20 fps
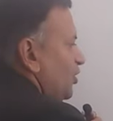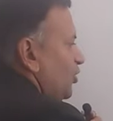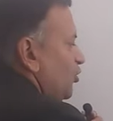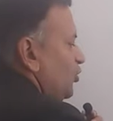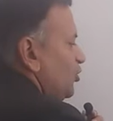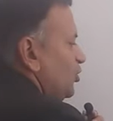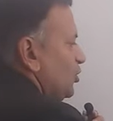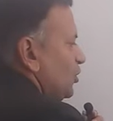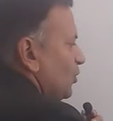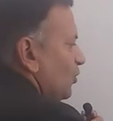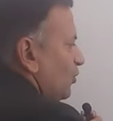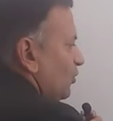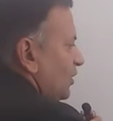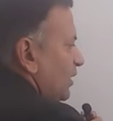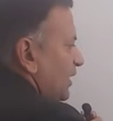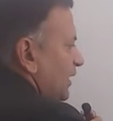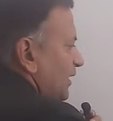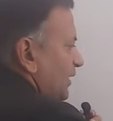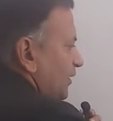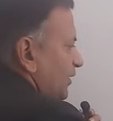So
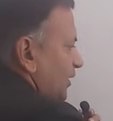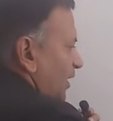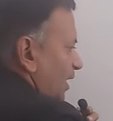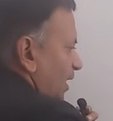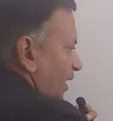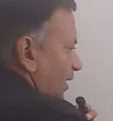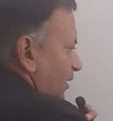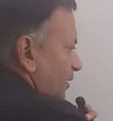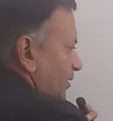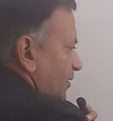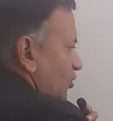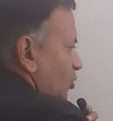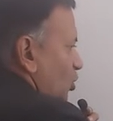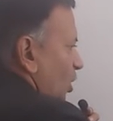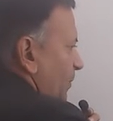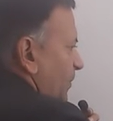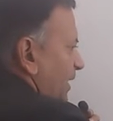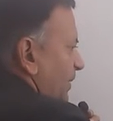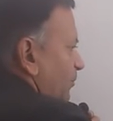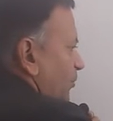the
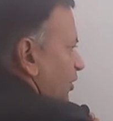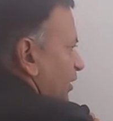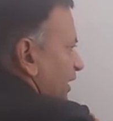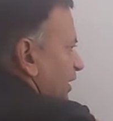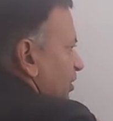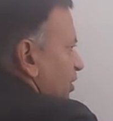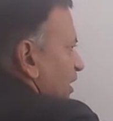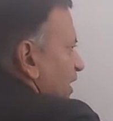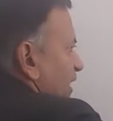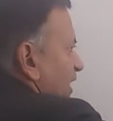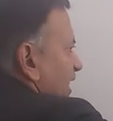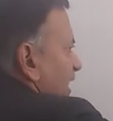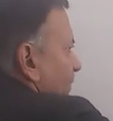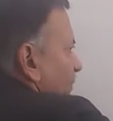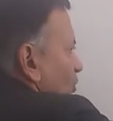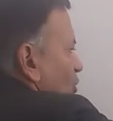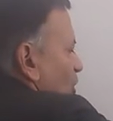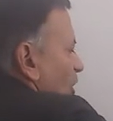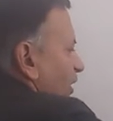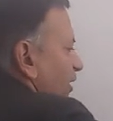stopping potential
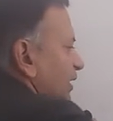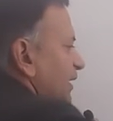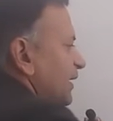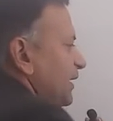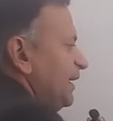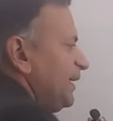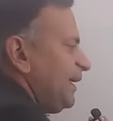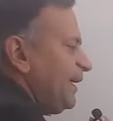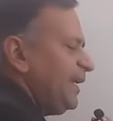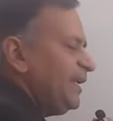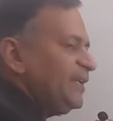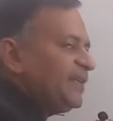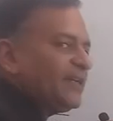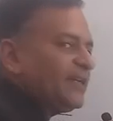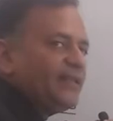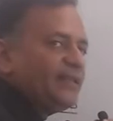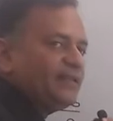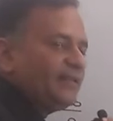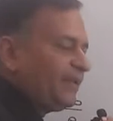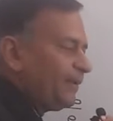keeps on
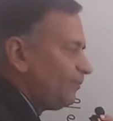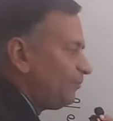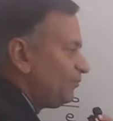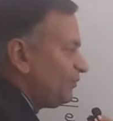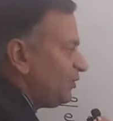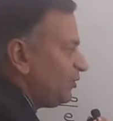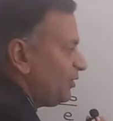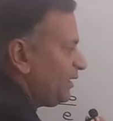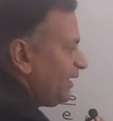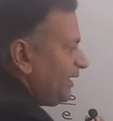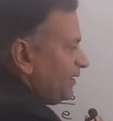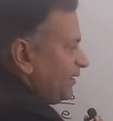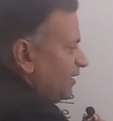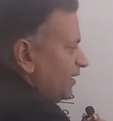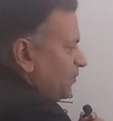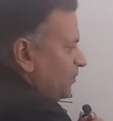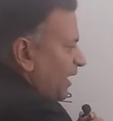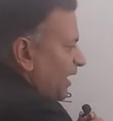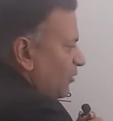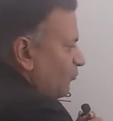increasing. Okay, this
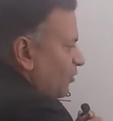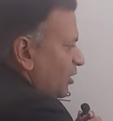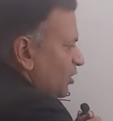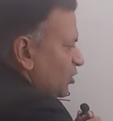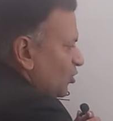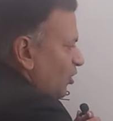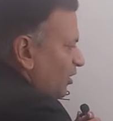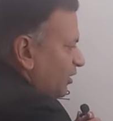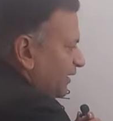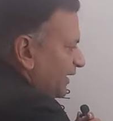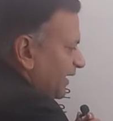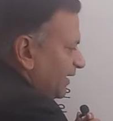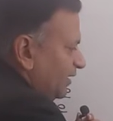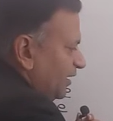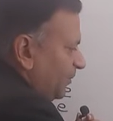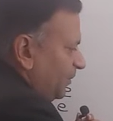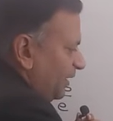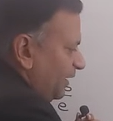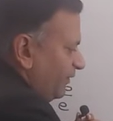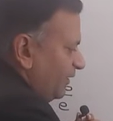part was not there in
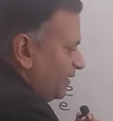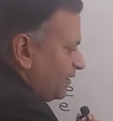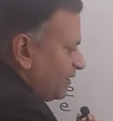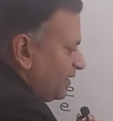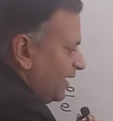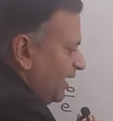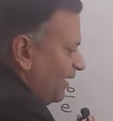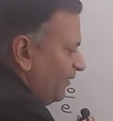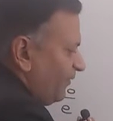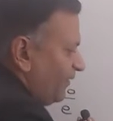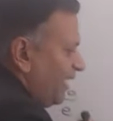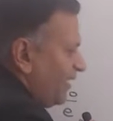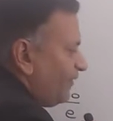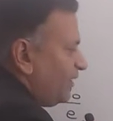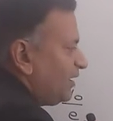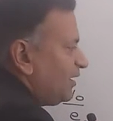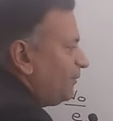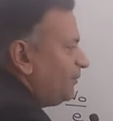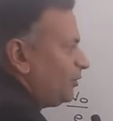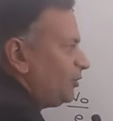the previous graph. I
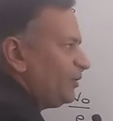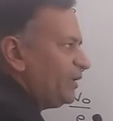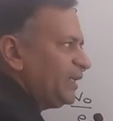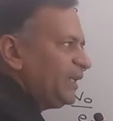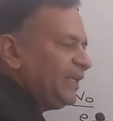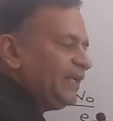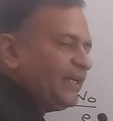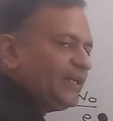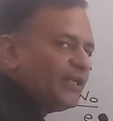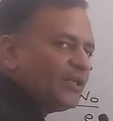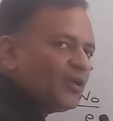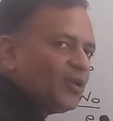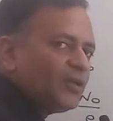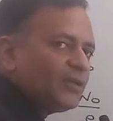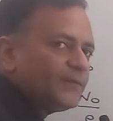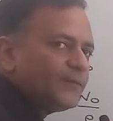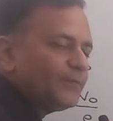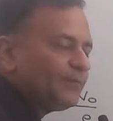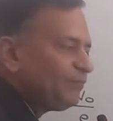will come to it later on.